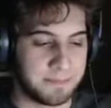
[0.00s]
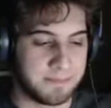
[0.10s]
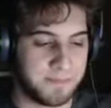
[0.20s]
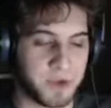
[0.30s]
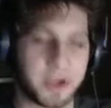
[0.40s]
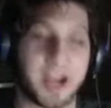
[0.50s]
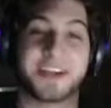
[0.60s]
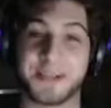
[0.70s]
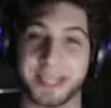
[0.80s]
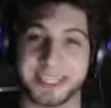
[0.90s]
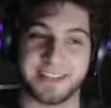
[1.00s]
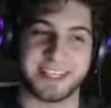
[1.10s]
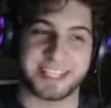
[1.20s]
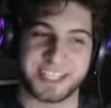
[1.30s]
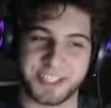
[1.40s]
card tricks, at least I
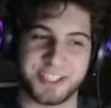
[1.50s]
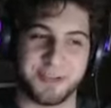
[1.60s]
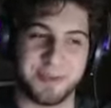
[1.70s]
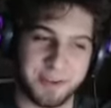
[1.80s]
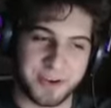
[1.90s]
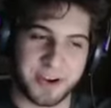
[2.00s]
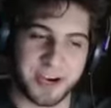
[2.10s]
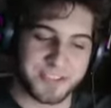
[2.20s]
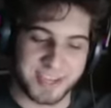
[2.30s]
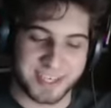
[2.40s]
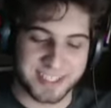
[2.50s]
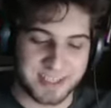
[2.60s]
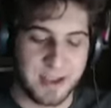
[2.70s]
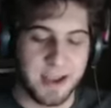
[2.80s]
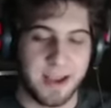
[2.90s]
should still be able to do card tricks.
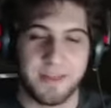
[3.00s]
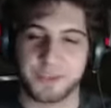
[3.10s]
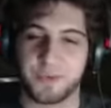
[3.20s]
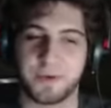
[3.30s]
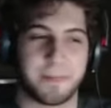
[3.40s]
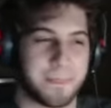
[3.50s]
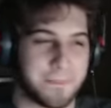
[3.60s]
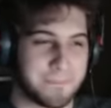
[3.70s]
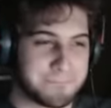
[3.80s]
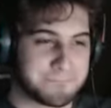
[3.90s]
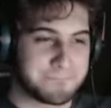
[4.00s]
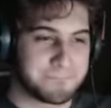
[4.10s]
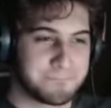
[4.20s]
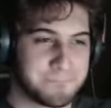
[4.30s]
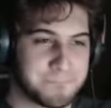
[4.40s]
There's this party trick where I
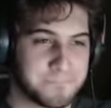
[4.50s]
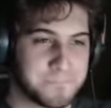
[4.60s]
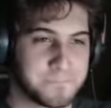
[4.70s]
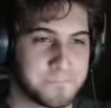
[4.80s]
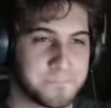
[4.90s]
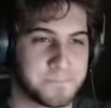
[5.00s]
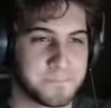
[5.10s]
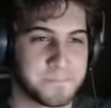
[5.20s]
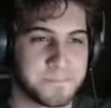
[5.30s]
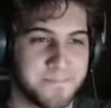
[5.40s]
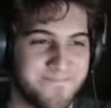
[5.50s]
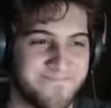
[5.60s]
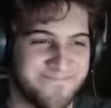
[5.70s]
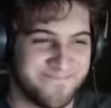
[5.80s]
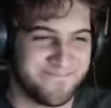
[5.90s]
pre-dial 911
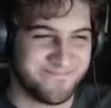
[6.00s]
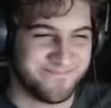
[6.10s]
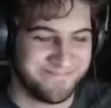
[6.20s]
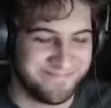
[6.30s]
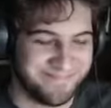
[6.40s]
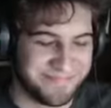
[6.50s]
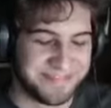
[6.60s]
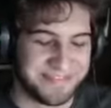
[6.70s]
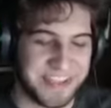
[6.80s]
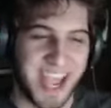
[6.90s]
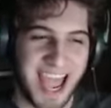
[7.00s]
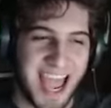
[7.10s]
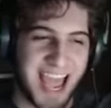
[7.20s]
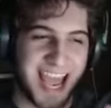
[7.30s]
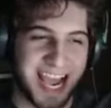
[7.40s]
before Alex does
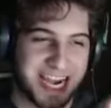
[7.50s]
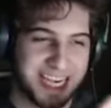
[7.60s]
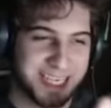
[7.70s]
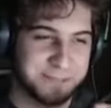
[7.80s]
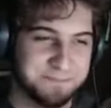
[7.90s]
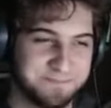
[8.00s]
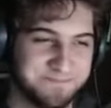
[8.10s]
something stupid. And...